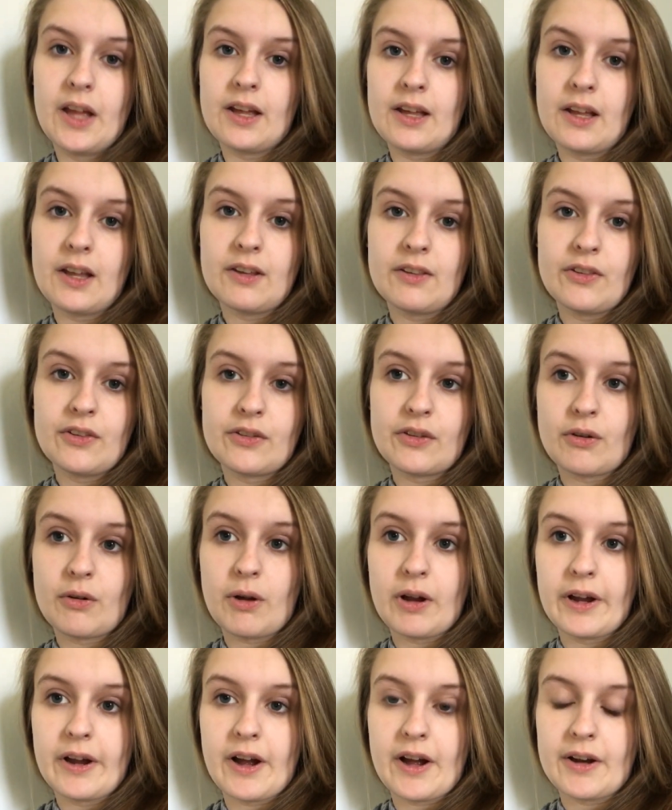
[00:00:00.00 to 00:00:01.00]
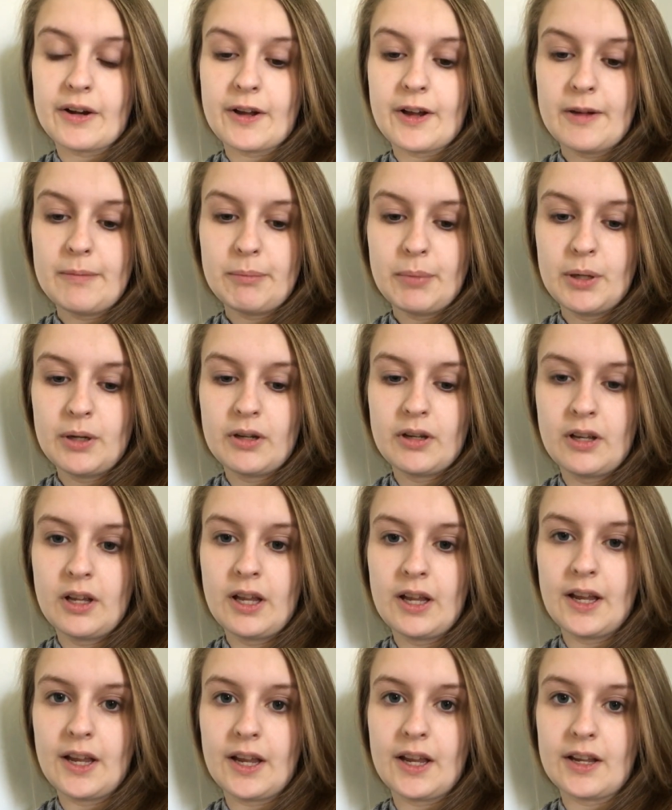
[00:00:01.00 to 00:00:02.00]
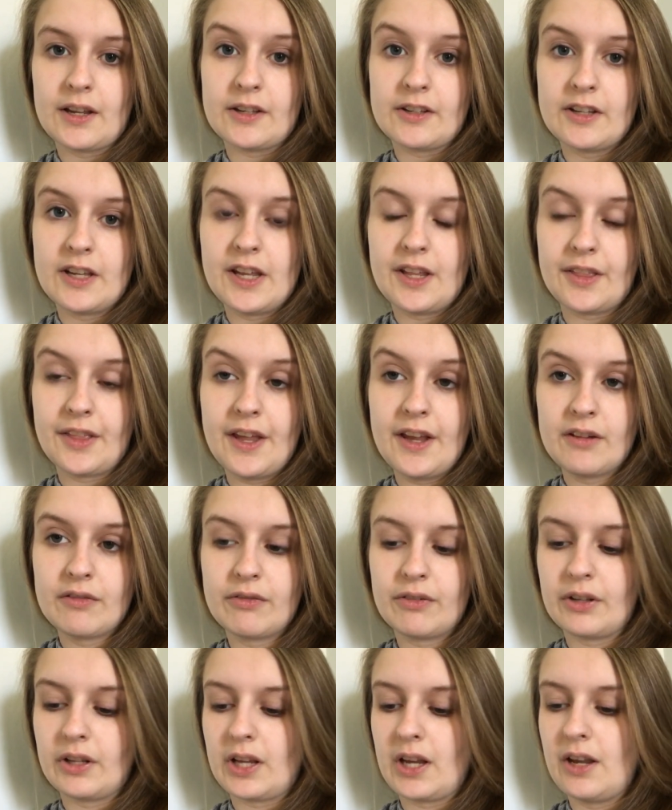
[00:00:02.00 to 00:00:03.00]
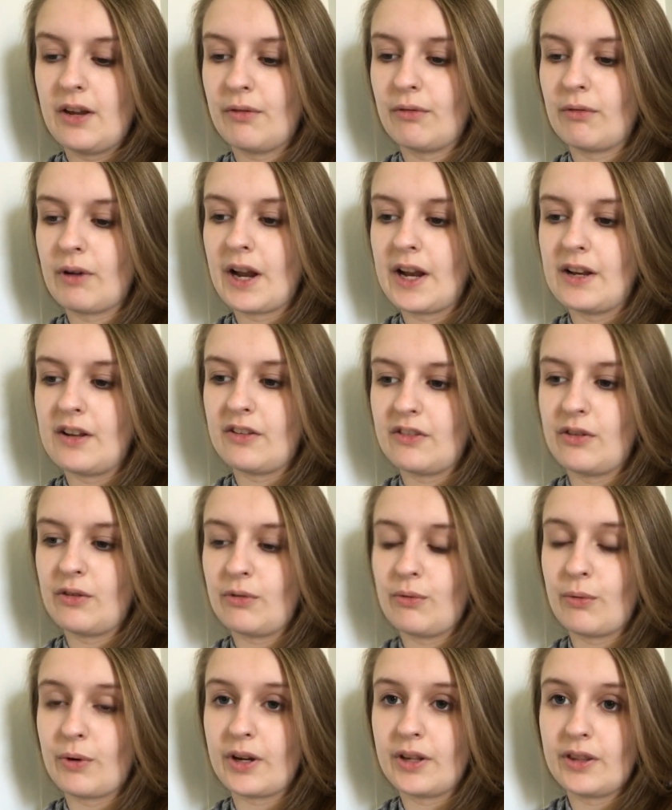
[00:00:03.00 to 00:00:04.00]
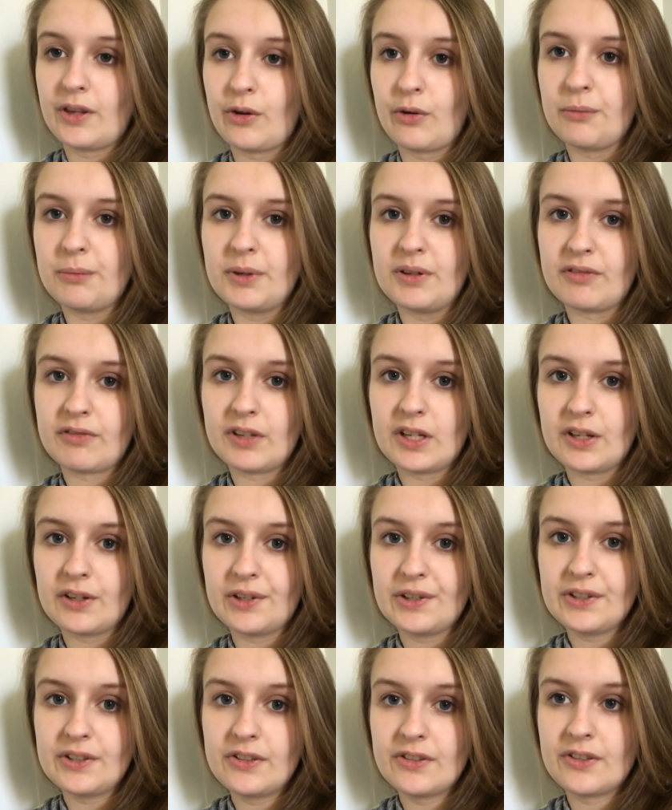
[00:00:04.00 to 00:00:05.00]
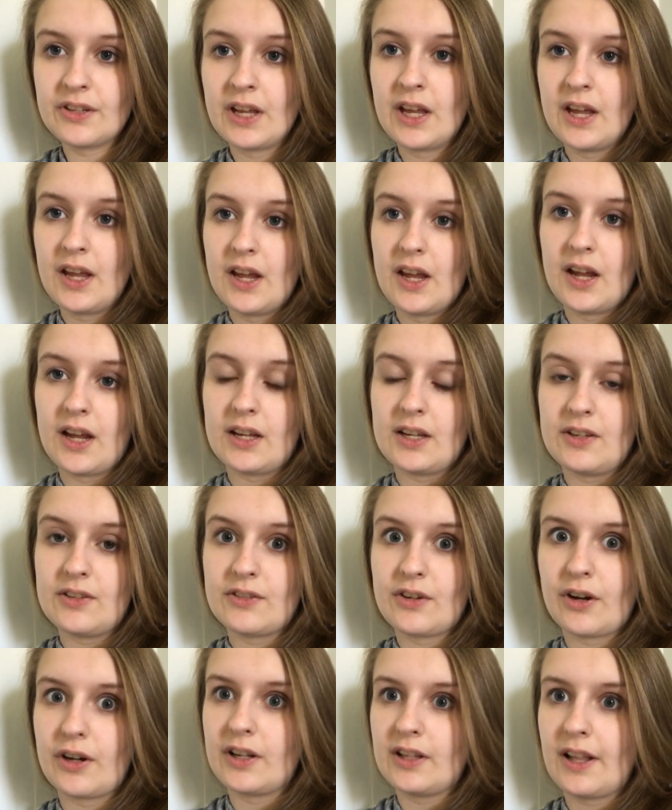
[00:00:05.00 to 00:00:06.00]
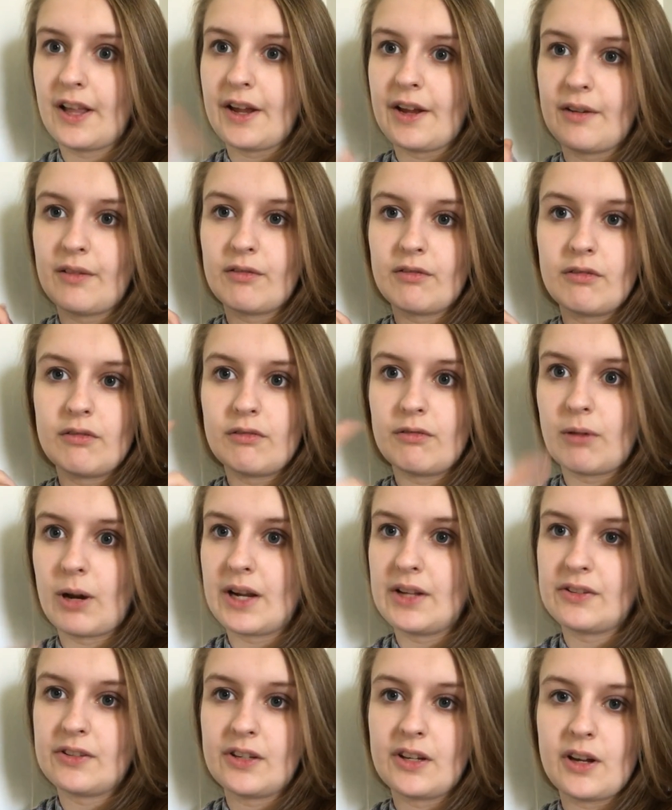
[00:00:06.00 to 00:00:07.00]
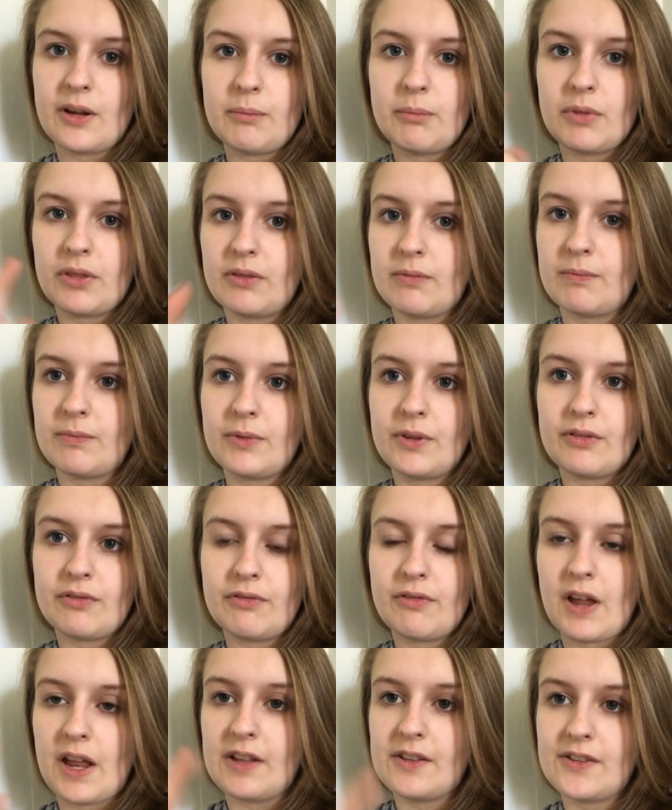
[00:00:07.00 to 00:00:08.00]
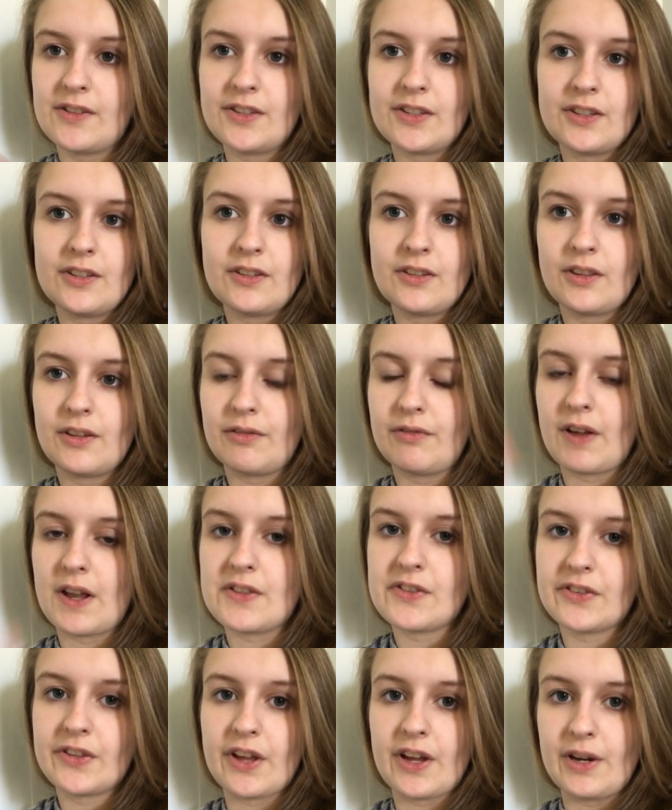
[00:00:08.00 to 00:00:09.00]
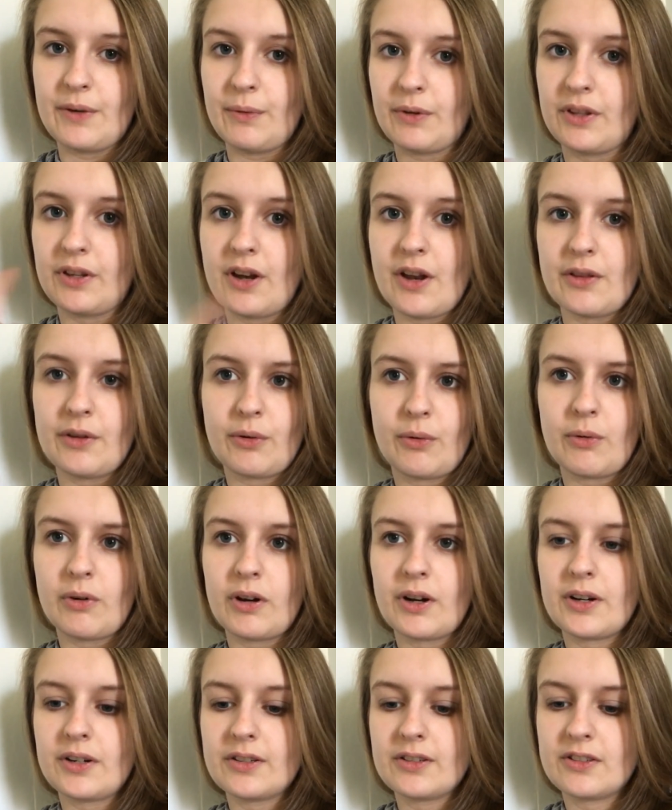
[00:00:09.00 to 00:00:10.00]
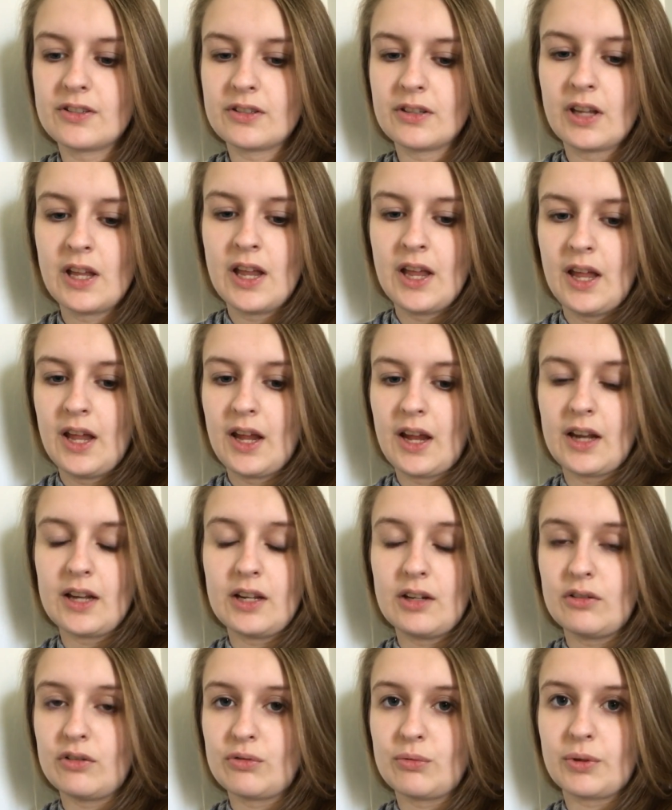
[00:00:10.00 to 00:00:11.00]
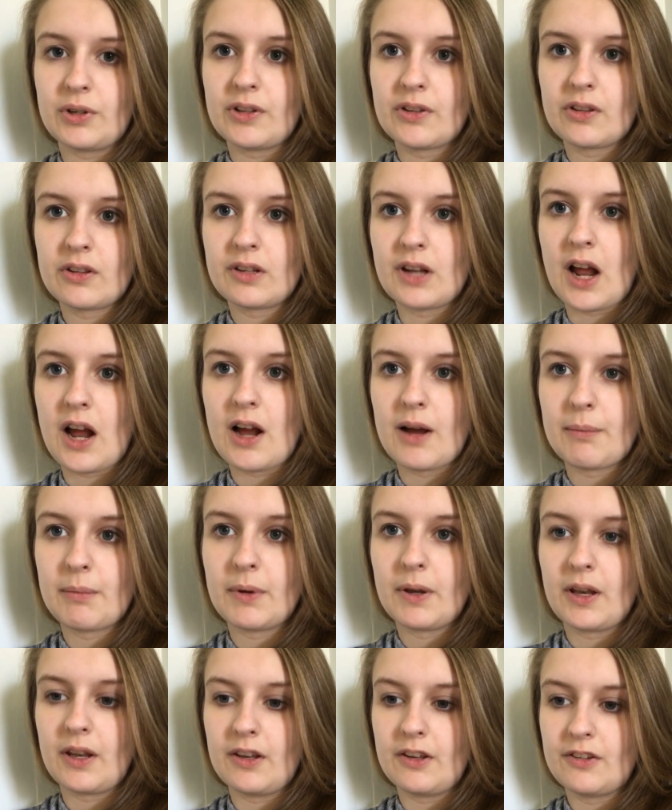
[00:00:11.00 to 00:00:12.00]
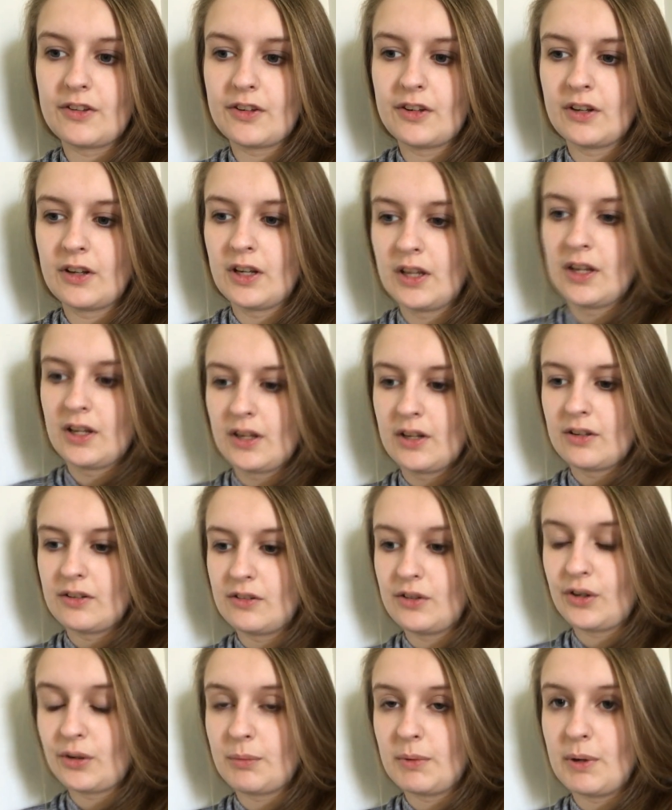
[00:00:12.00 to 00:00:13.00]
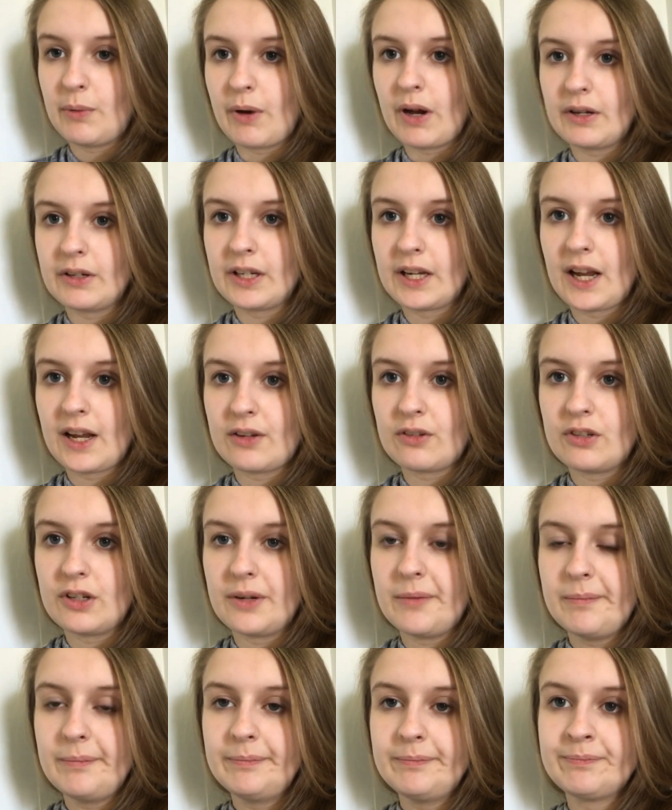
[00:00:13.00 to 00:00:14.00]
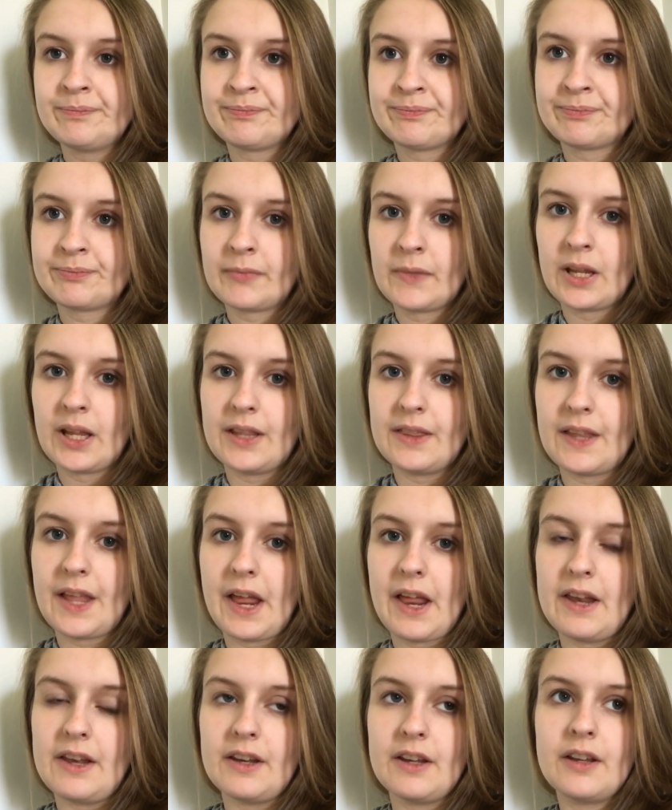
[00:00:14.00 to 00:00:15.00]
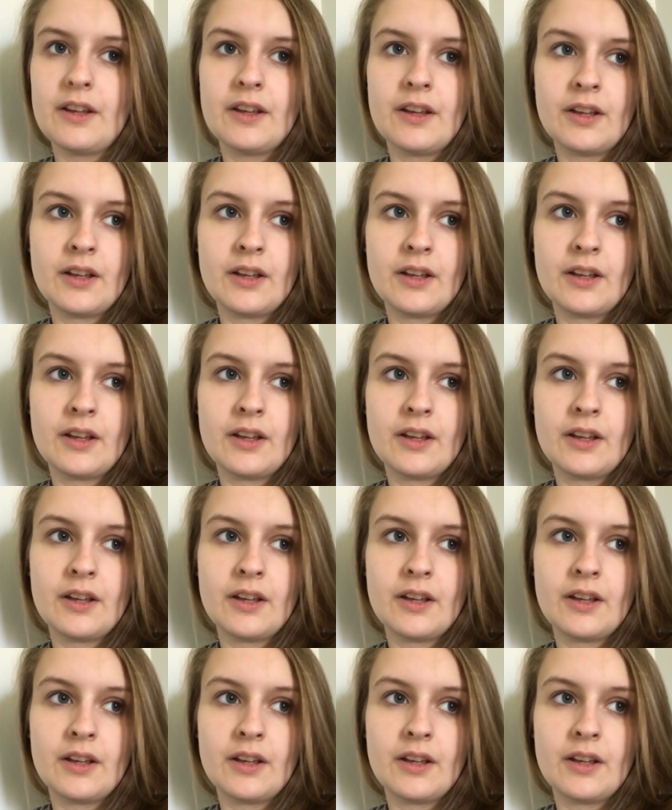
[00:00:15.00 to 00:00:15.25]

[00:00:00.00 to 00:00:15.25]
And so I got up and he thankfully ran into one of the open fields and he started like racing up the fence the fence line with another horse and he just wouldn't stop and it took me a while to catch him and then